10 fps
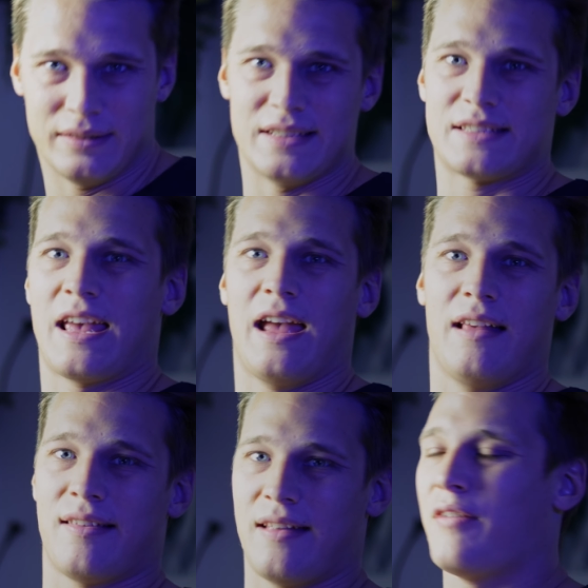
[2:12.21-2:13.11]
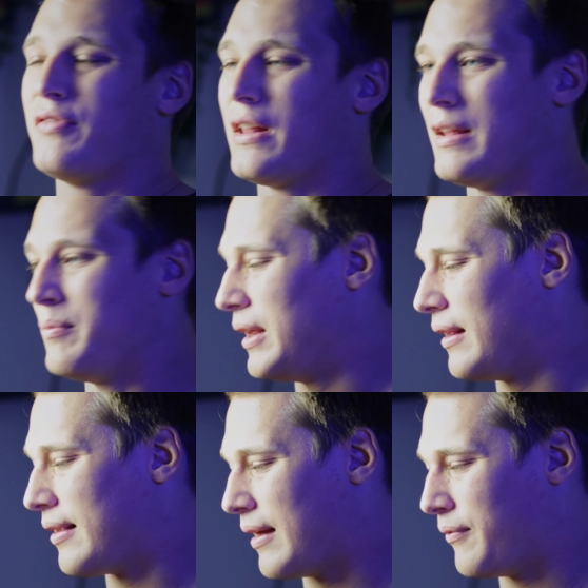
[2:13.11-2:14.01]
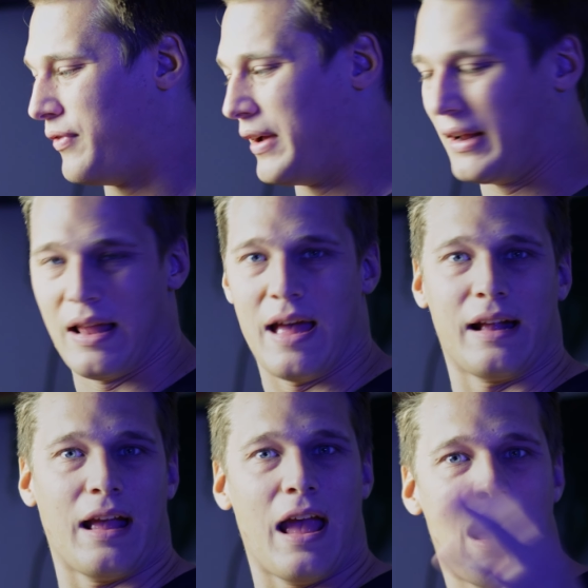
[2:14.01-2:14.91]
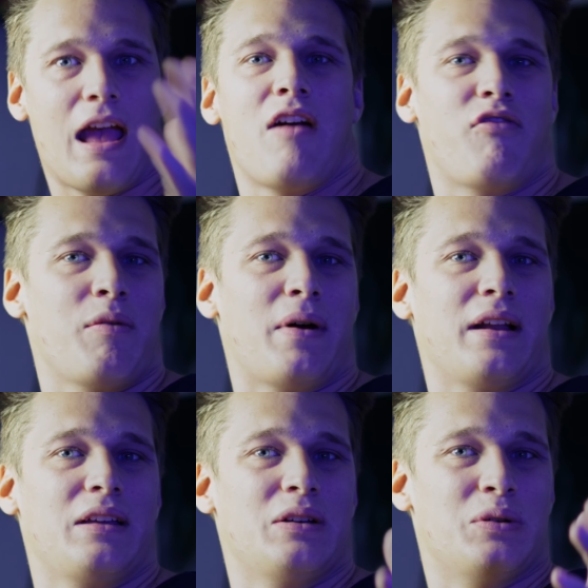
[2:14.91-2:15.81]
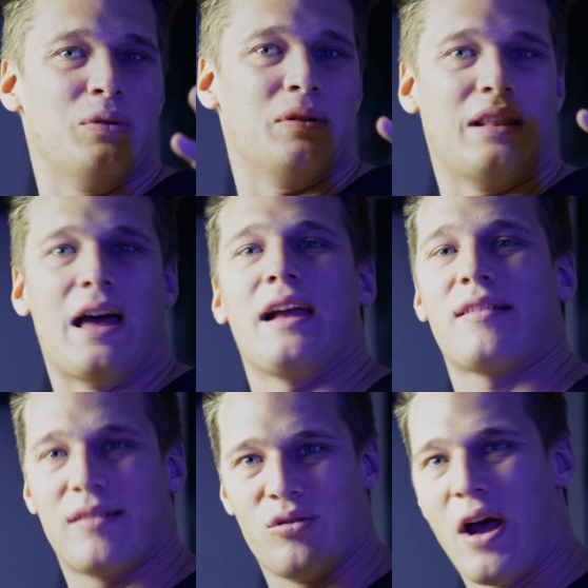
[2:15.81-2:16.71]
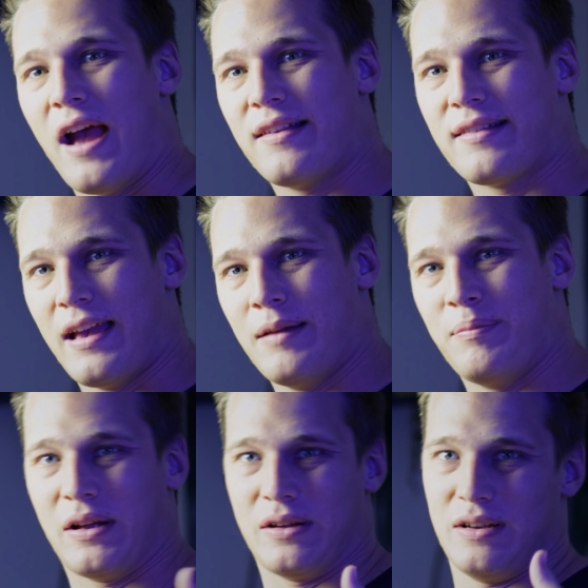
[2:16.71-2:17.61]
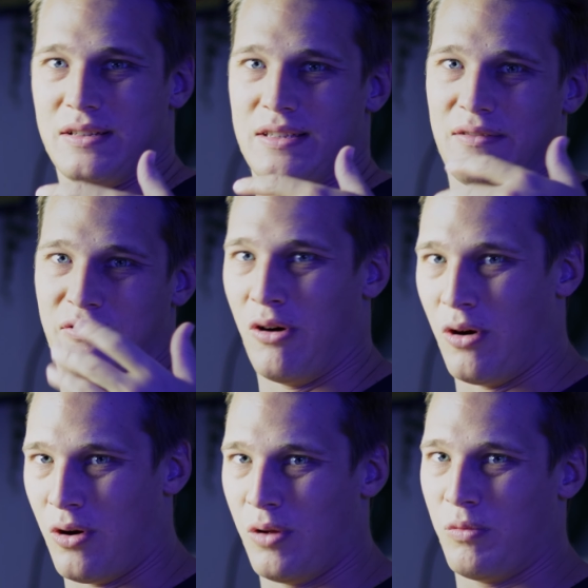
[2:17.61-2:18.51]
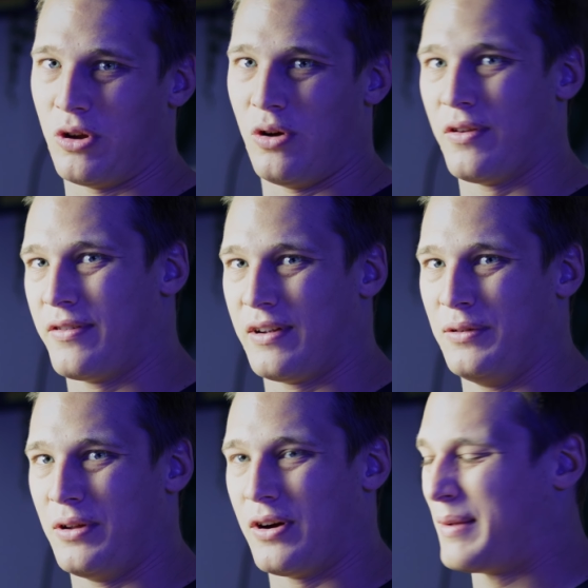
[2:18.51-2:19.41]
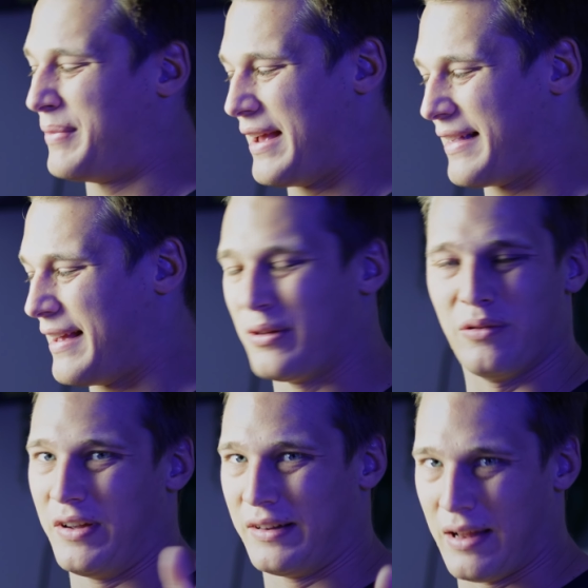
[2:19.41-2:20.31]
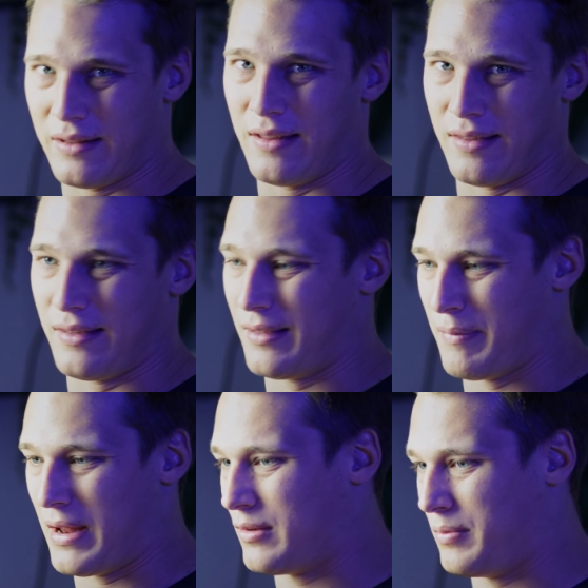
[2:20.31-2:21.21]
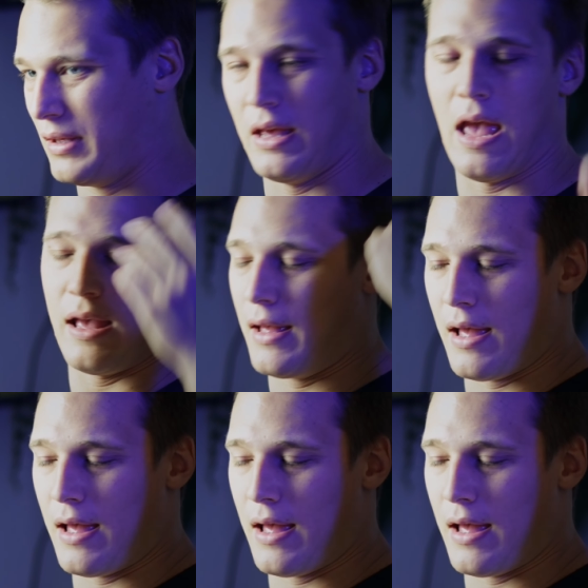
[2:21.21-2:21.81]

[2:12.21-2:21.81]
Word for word: in this case definitely means something like everybody who likes to ice skate, because for all would also include hockey players. I don't think that this is meant to be. Yeah,